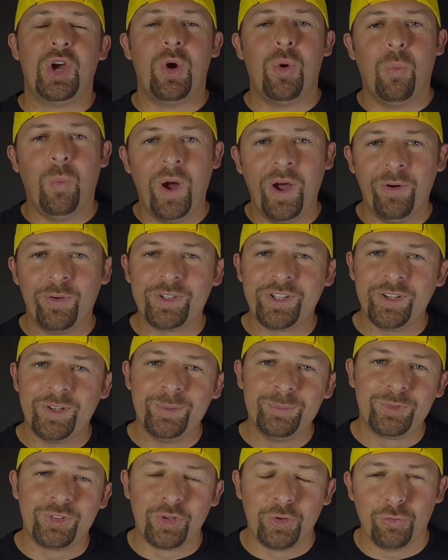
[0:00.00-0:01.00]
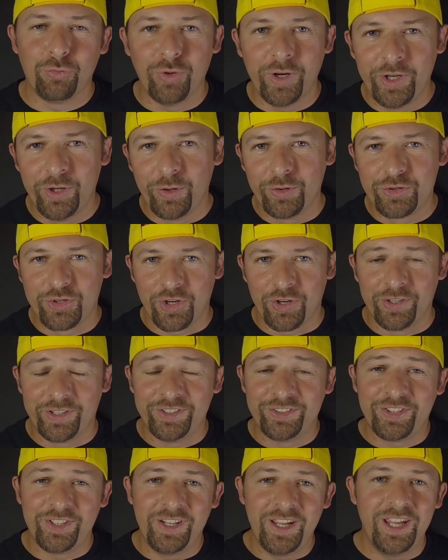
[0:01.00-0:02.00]
Welcome to Real Journey.
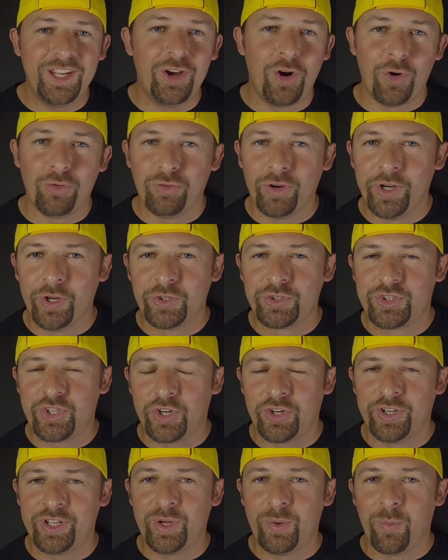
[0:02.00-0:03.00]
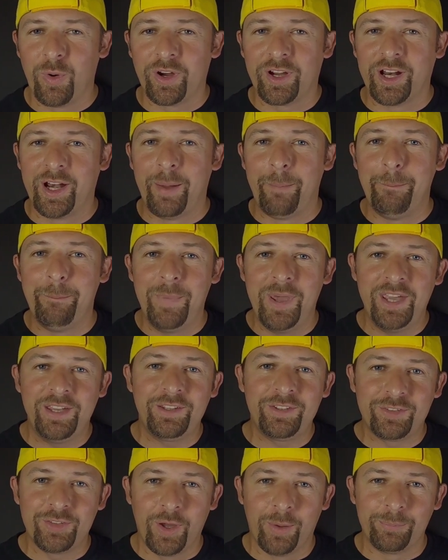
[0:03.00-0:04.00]
Today on Real Journey, we're going to make
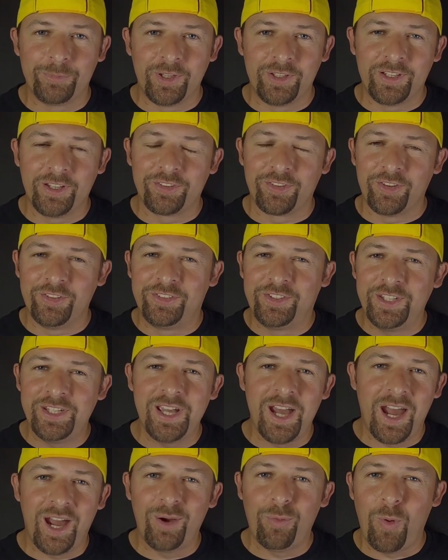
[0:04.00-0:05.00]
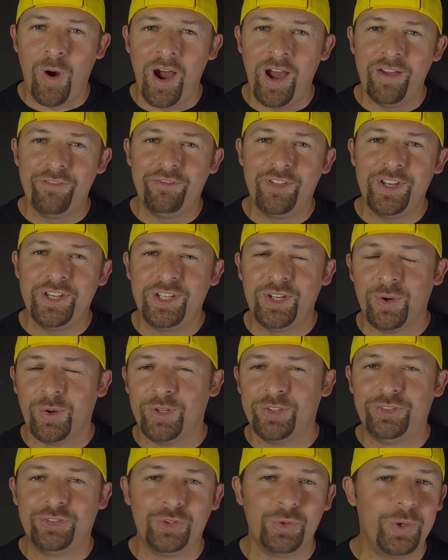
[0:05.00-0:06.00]
something. It's a DIY video, a
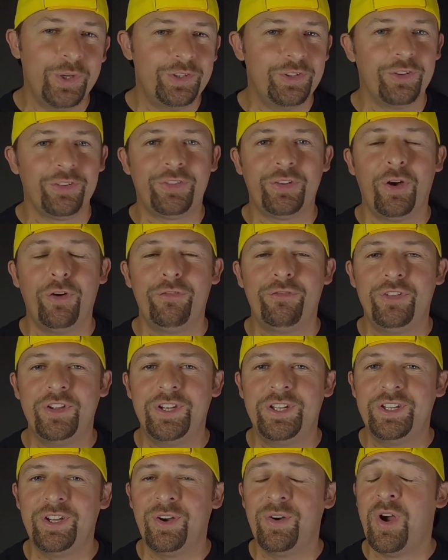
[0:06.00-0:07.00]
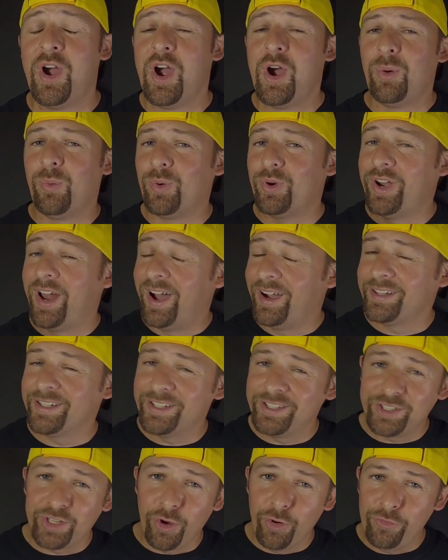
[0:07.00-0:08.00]
do-it-yourself video. We're not
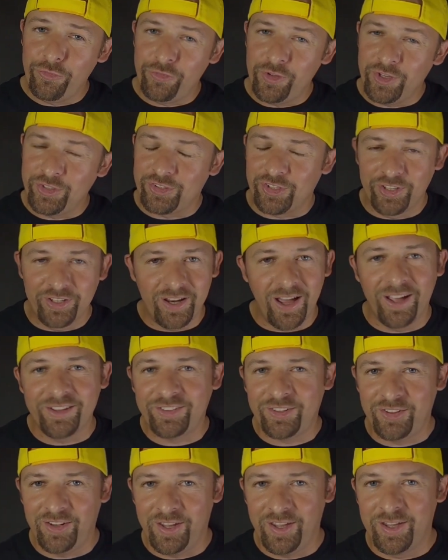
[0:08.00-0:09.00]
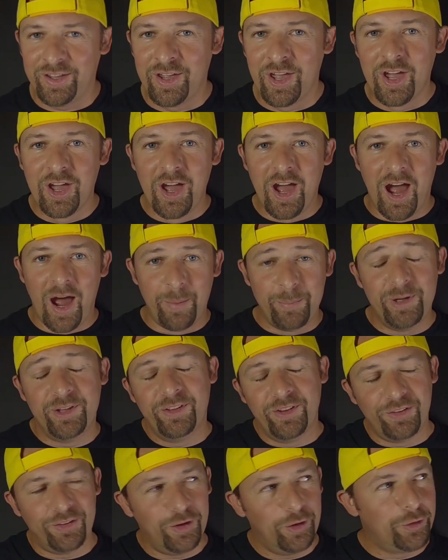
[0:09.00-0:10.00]
going to go fishing, not today. I mean,
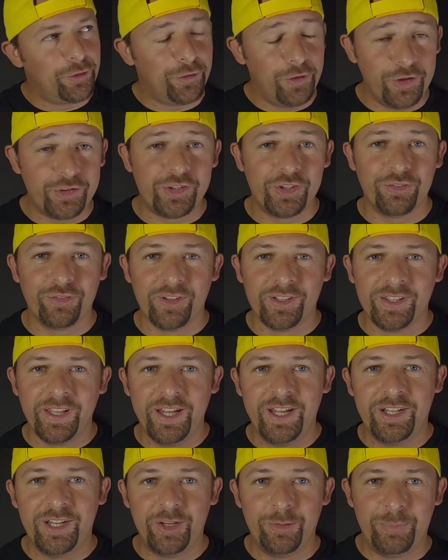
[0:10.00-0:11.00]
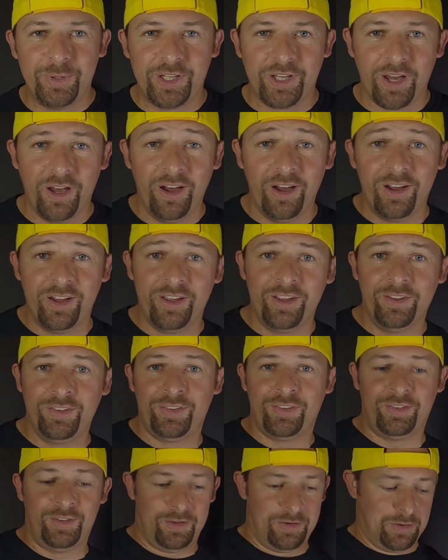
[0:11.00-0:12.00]
this is fishing related
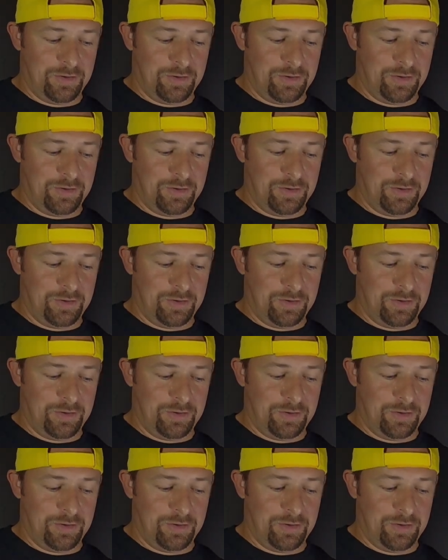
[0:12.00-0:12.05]
because